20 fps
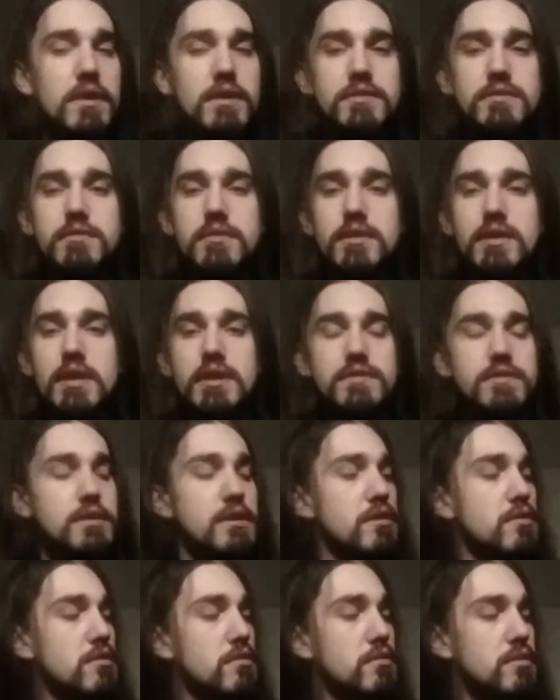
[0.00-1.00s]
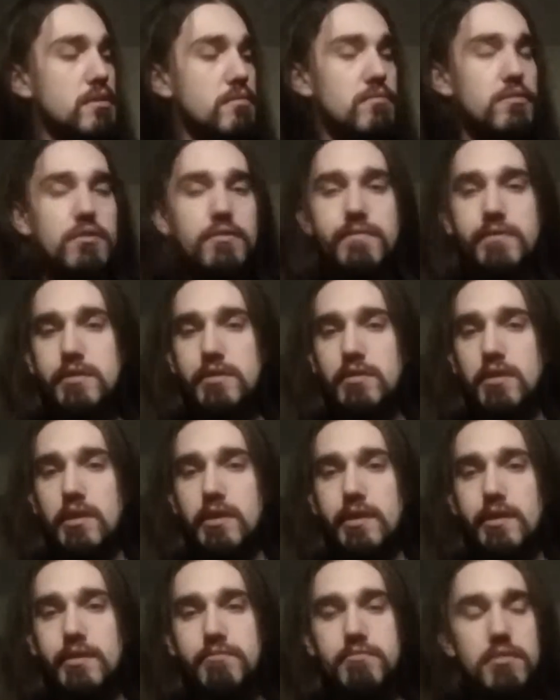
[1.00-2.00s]
Basically, that's it. You can move it
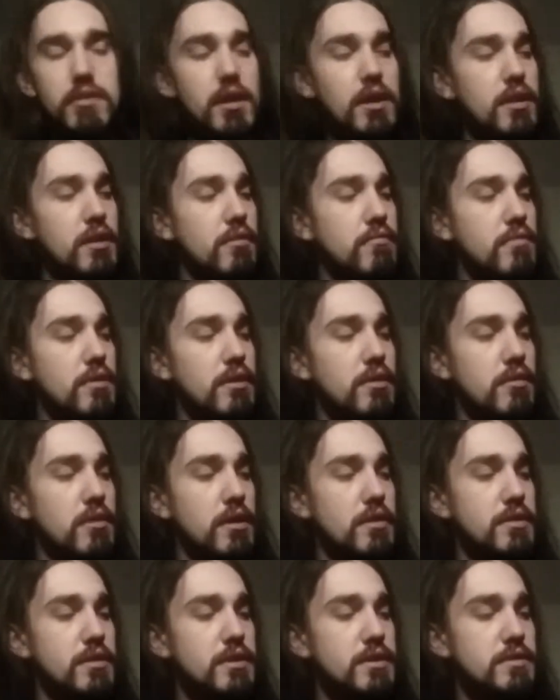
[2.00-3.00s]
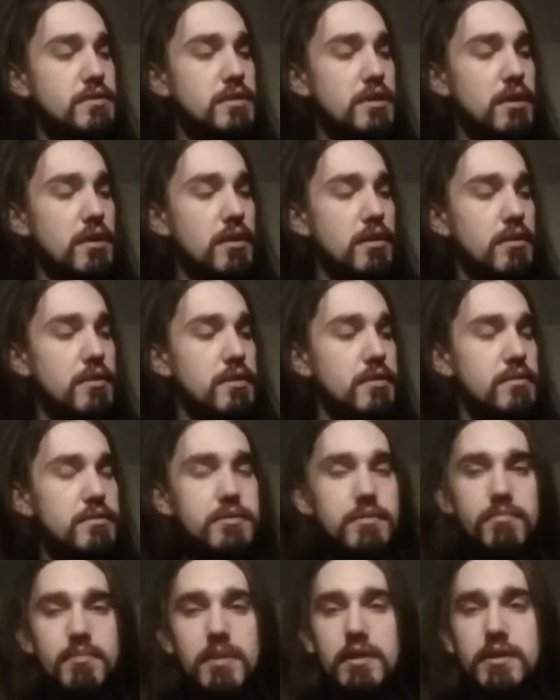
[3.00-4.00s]
anywhere on the guitar,
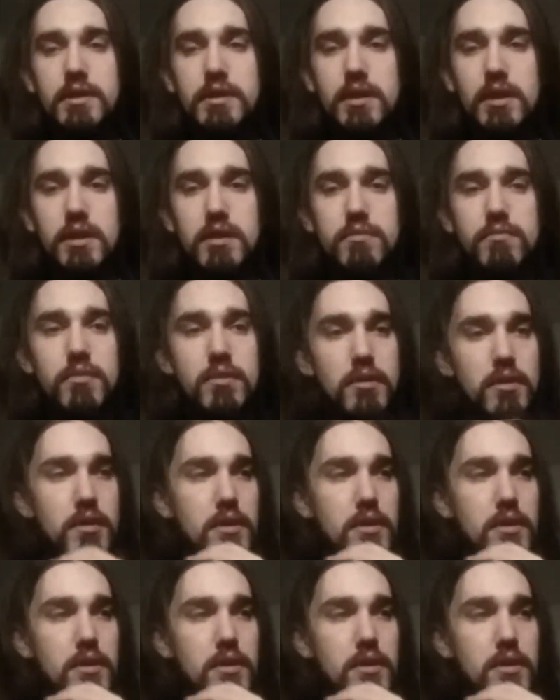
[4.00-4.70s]
depending on